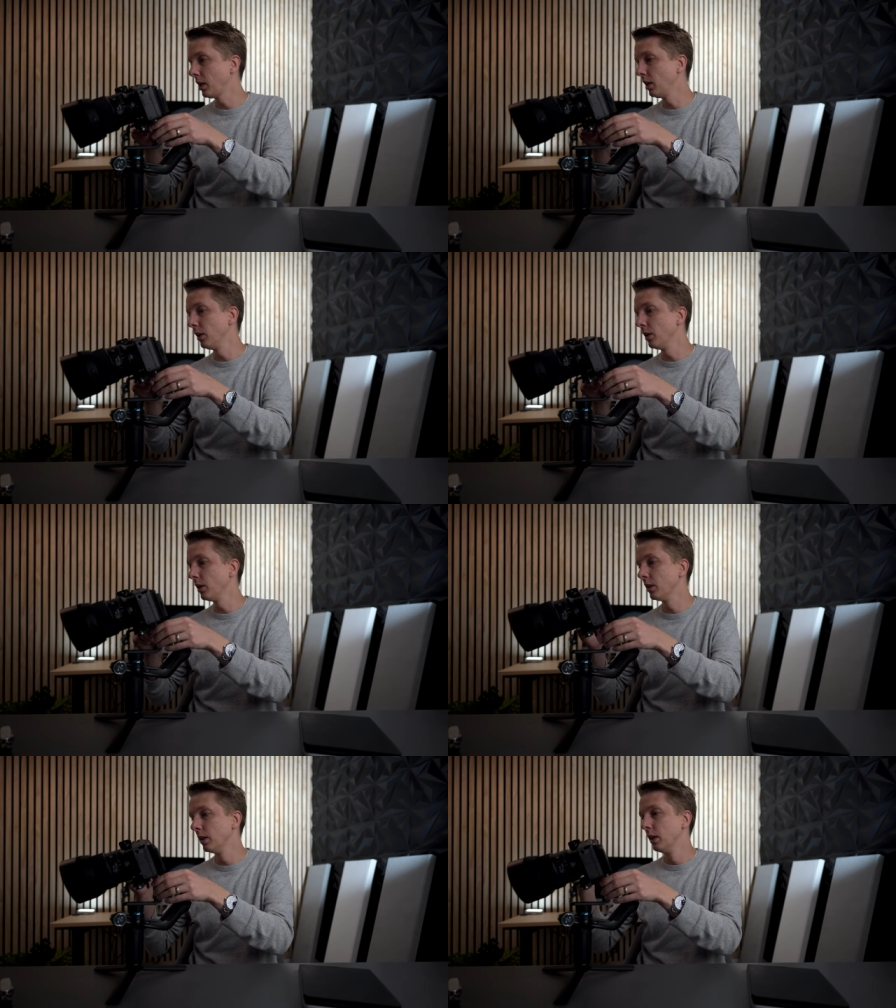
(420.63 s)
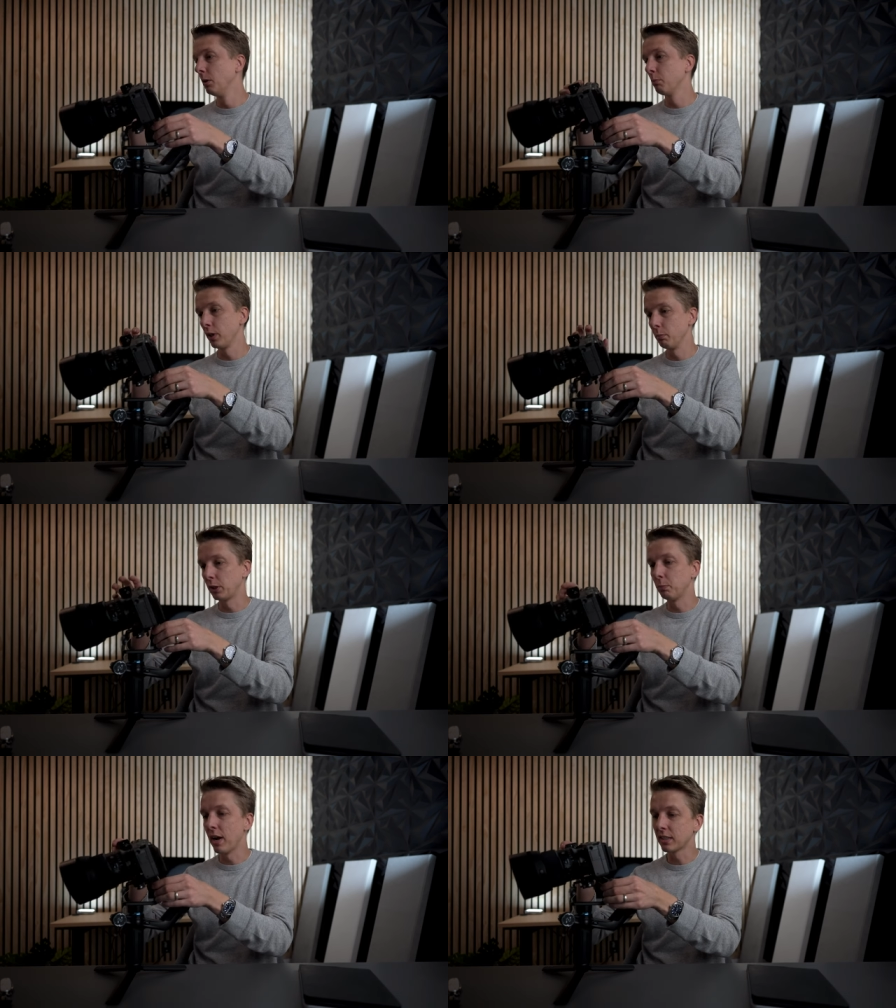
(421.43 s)
here, pretty
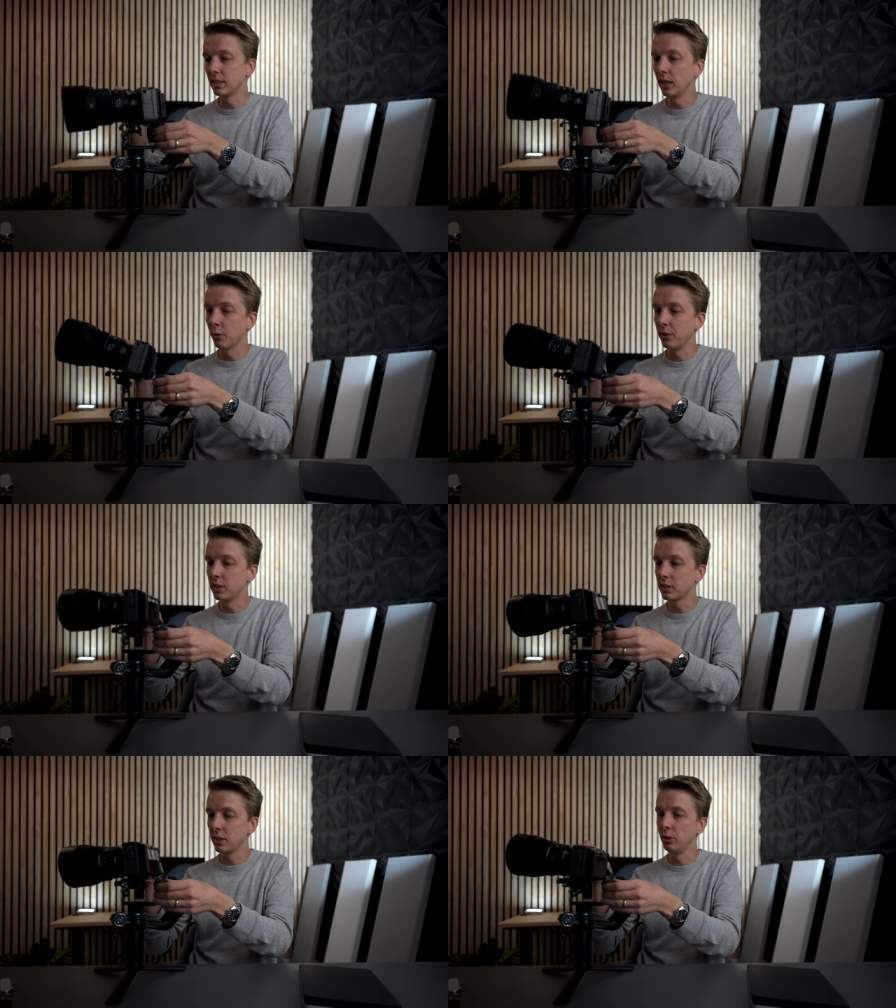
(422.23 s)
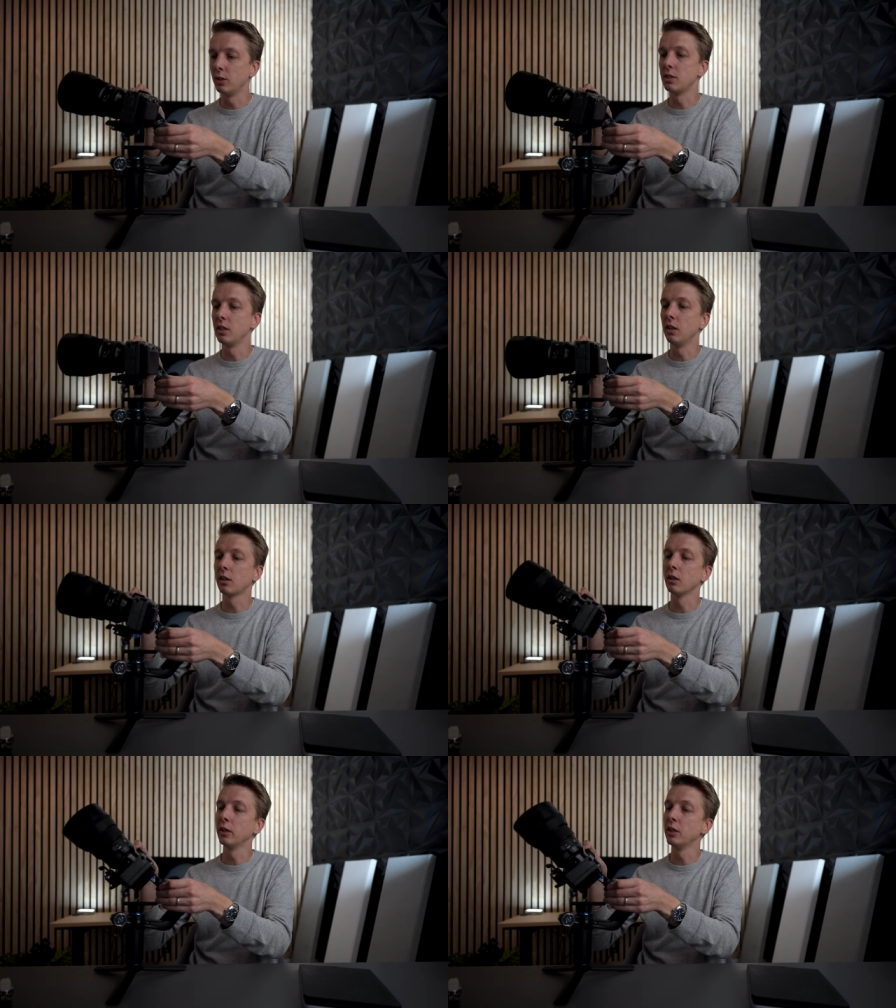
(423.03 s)
much maxing out this, and you can see the
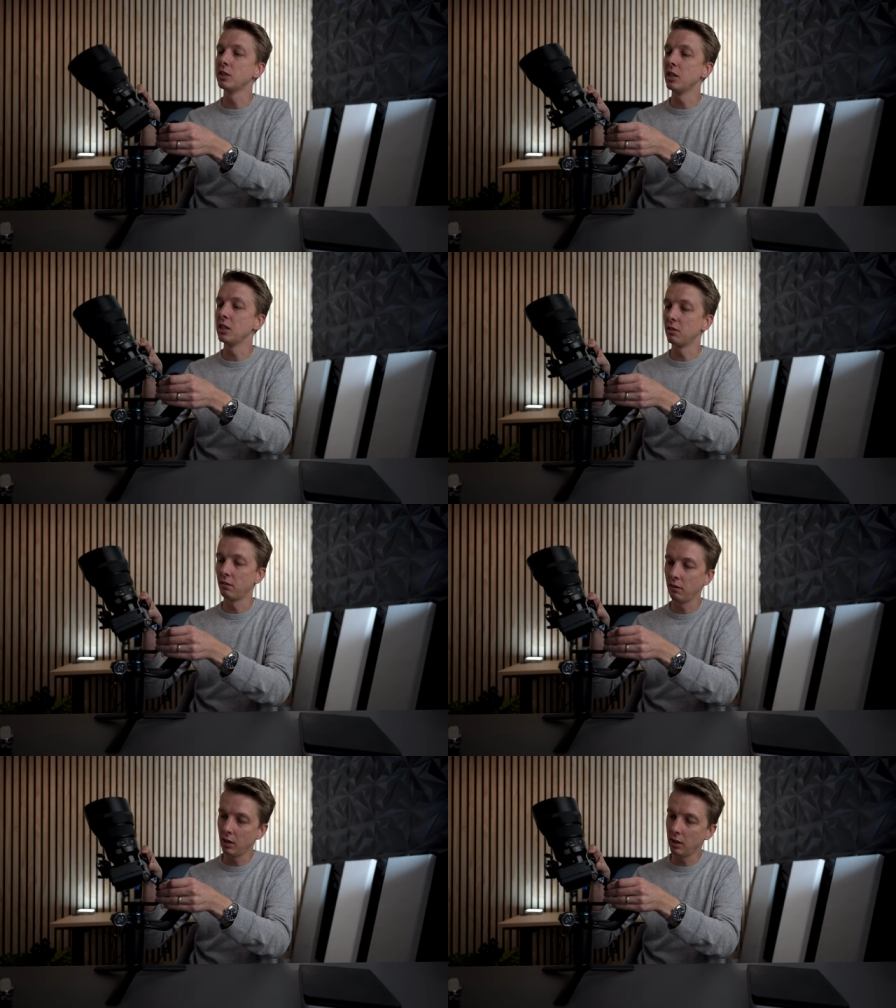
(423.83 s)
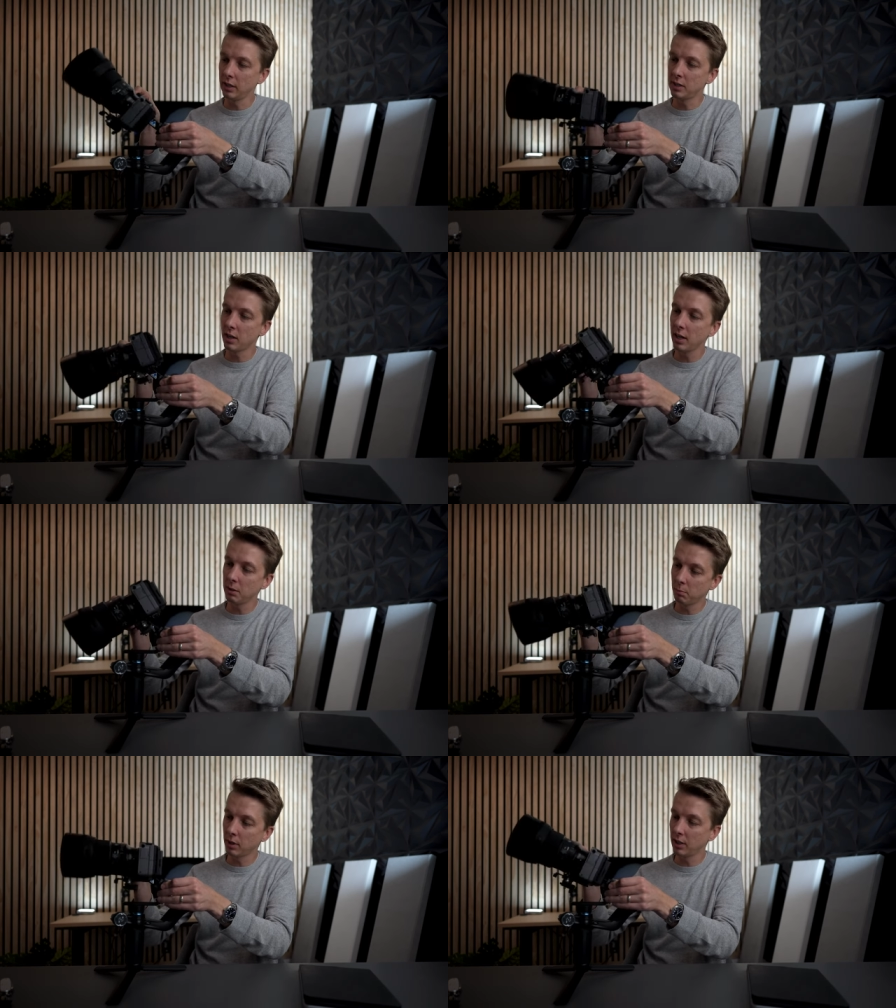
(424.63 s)
clearance is very
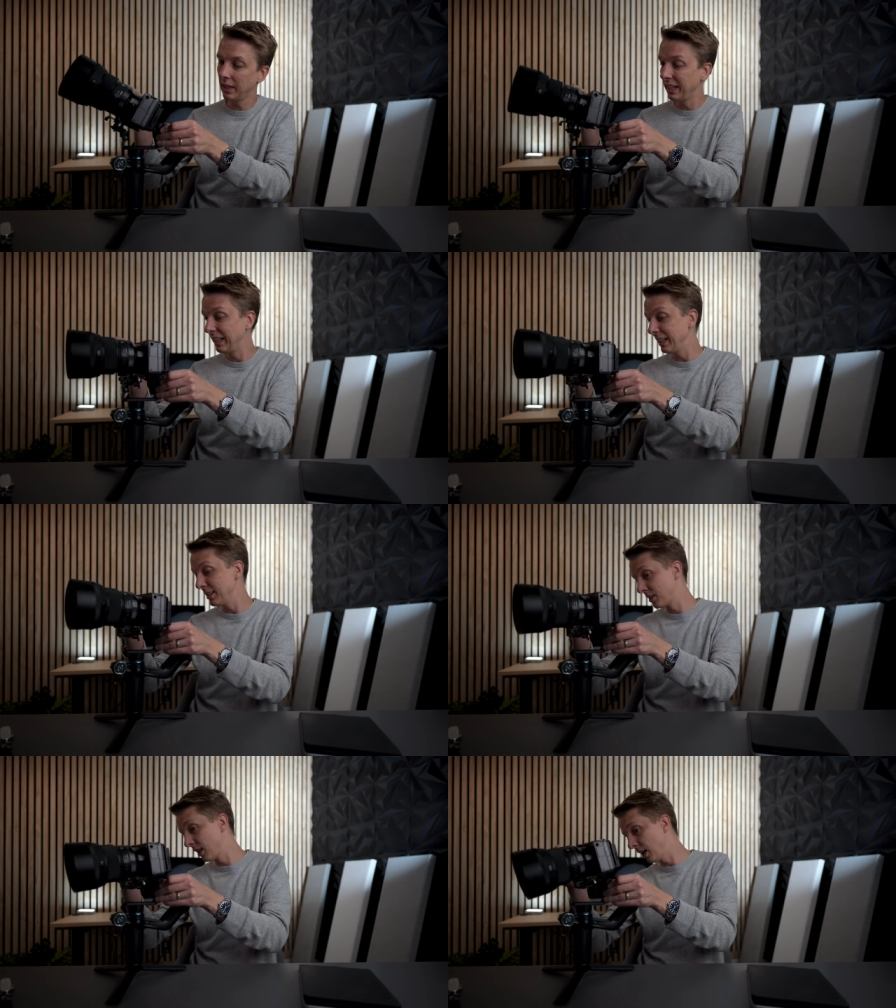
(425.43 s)
tight, but it is